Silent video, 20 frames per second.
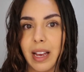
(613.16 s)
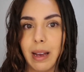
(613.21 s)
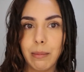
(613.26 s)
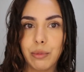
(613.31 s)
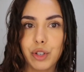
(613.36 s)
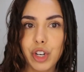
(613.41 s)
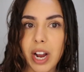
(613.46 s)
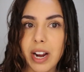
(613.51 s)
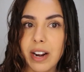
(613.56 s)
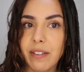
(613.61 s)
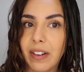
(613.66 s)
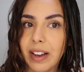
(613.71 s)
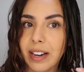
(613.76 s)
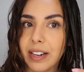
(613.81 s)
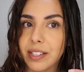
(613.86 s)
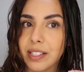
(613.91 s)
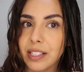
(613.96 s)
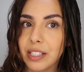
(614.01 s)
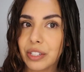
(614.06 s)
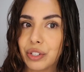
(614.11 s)
trying to find
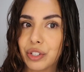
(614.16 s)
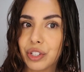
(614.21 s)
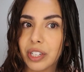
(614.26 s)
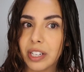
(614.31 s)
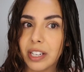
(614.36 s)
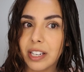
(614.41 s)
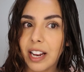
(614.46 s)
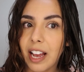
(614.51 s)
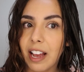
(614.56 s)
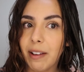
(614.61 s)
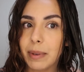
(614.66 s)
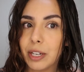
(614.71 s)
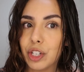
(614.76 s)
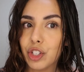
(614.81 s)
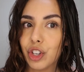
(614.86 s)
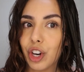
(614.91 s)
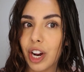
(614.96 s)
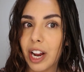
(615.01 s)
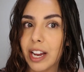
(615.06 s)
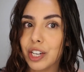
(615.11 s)
a solution. I've been
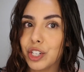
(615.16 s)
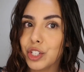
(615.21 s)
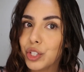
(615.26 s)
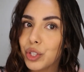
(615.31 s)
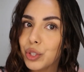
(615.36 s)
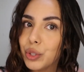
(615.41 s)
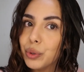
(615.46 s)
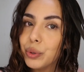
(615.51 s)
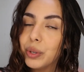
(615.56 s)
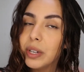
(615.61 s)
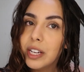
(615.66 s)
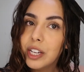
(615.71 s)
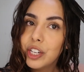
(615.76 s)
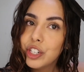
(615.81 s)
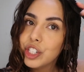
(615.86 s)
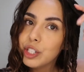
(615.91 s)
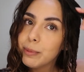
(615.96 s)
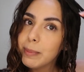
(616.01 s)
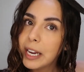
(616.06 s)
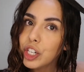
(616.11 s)
trying to
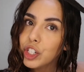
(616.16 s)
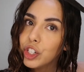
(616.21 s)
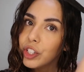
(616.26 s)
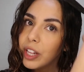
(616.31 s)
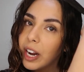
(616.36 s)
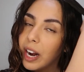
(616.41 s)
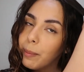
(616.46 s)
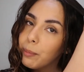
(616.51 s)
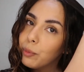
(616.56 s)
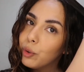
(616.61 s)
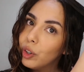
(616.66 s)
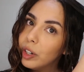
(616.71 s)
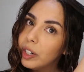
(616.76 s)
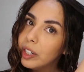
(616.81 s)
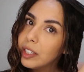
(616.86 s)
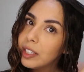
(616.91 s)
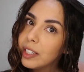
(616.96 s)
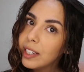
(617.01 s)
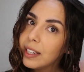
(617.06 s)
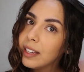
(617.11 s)
just make sure that I'm
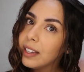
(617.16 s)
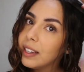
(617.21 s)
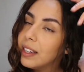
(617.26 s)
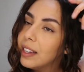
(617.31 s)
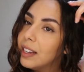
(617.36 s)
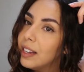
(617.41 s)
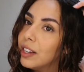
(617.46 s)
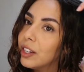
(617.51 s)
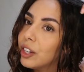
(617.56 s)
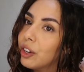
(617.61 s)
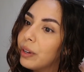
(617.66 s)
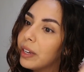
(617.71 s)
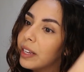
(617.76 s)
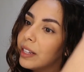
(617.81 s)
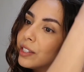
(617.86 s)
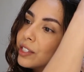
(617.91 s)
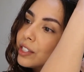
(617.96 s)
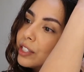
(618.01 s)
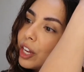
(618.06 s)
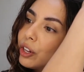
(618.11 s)
really going
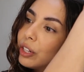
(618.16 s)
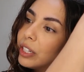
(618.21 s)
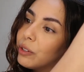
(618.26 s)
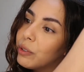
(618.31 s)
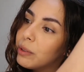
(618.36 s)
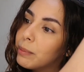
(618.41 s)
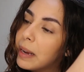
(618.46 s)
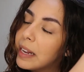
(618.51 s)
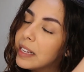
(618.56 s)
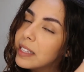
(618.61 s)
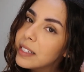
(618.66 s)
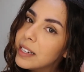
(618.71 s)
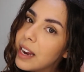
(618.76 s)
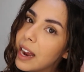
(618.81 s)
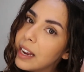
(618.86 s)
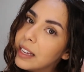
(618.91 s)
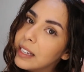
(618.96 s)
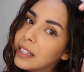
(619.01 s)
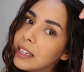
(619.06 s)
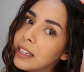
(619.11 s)
in slowly with my
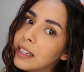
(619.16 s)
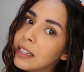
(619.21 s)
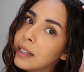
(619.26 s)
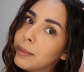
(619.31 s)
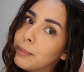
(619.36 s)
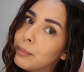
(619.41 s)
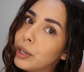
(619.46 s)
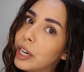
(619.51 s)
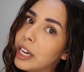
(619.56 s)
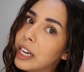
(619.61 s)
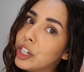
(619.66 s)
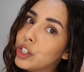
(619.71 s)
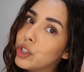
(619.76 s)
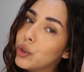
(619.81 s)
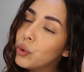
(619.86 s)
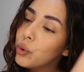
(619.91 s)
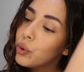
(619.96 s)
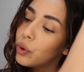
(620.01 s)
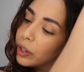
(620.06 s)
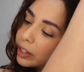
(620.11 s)
styling brush,
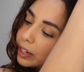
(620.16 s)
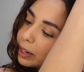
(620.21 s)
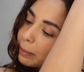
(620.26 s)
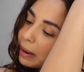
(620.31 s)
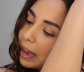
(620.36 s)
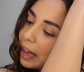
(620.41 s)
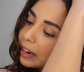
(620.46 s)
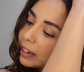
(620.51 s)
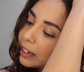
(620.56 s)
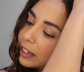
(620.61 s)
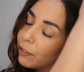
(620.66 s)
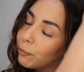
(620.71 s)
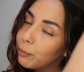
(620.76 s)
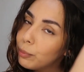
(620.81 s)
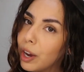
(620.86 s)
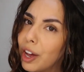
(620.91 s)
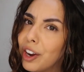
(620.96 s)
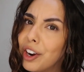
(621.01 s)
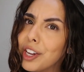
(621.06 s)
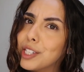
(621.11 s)
or that I'm adding enough
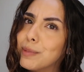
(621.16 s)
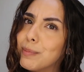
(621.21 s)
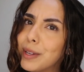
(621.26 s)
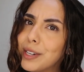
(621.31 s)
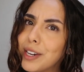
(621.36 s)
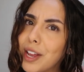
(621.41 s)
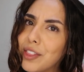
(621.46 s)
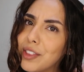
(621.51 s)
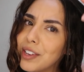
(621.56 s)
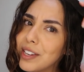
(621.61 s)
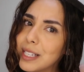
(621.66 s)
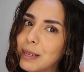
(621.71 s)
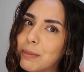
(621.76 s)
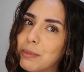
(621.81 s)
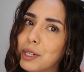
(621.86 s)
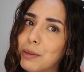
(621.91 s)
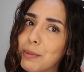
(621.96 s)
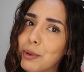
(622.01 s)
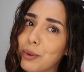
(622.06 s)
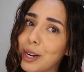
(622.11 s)
products, but nothing
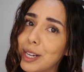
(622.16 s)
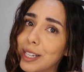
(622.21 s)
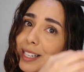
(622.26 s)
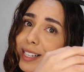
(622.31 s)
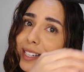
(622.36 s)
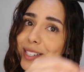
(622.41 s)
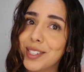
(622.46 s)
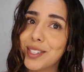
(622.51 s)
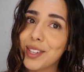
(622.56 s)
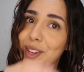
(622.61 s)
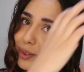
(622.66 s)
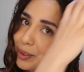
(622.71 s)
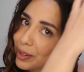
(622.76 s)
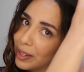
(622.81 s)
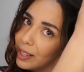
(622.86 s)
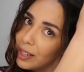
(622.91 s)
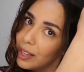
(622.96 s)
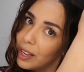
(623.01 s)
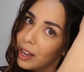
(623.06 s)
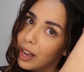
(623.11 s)
seems to be working, so
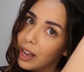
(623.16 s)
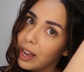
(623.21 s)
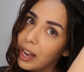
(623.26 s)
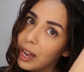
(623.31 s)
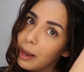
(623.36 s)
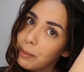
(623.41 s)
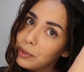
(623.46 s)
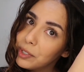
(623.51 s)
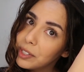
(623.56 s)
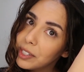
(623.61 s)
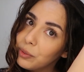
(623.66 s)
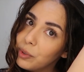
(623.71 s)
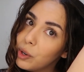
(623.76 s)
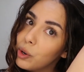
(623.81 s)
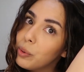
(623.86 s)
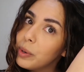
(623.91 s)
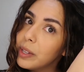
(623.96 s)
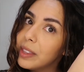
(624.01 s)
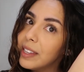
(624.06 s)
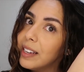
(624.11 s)
I'm just gonna
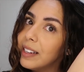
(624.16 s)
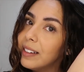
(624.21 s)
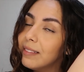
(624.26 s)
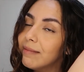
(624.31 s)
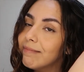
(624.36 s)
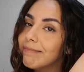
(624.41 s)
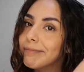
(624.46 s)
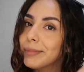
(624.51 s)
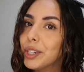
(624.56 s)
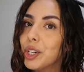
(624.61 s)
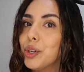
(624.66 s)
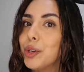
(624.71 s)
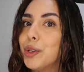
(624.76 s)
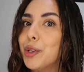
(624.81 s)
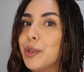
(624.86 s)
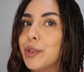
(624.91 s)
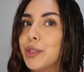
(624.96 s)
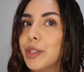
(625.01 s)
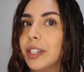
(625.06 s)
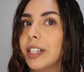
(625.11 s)
roll with it.
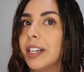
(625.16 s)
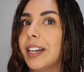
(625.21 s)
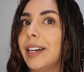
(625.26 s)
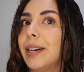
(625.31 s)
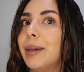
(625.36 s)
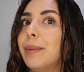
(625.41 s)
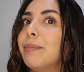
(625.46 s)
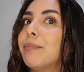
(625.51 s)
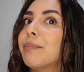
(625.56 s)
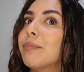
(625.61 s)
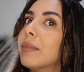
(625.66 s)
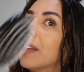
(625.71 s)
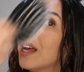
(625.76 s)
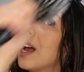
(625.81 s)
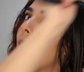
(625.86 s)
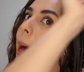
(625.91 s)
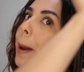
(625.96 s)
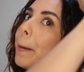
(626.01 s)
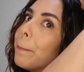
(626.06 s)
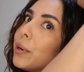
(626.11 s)
Curls are
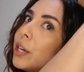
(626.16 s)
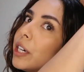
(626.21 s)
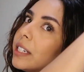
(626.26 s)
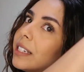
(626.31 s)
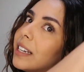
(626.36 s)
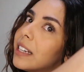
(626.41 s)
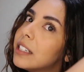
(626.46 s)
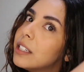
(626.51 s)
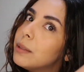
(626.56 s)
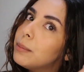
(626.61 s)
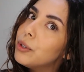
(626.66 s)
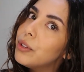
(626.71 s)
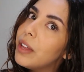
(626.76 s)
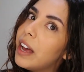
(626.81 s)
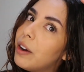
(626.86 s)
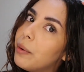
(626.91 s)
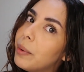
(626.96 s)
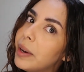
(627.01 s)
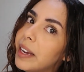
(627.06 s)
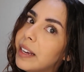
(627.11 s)
unpredictable
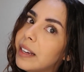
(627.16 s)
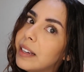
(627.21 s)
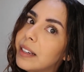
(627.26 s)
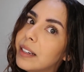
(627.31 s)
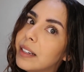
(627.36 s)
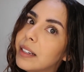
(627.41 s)
that way.